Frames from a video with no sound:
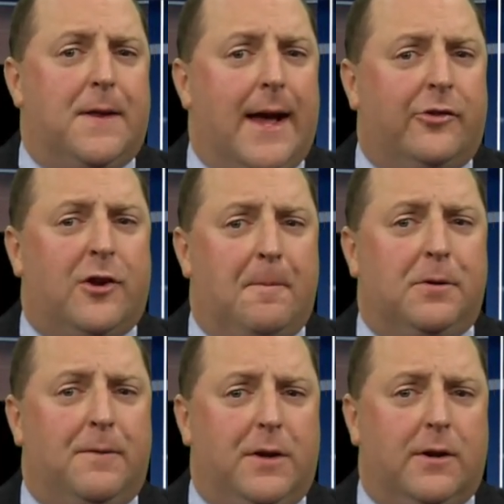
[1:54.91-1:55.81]
next couple
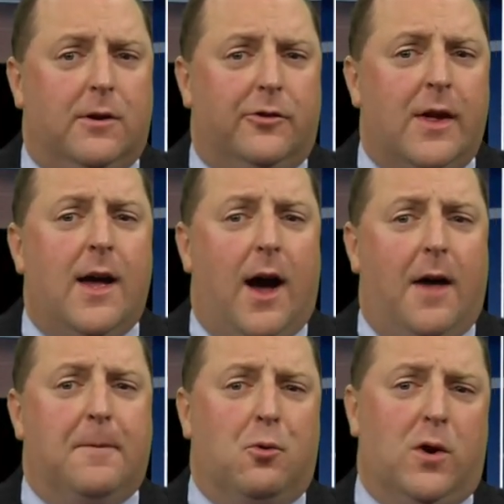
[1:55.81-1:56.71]
of years on
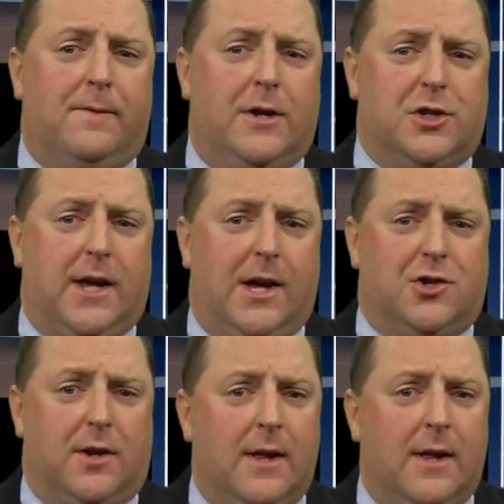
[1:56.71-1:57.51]
the Board of Education.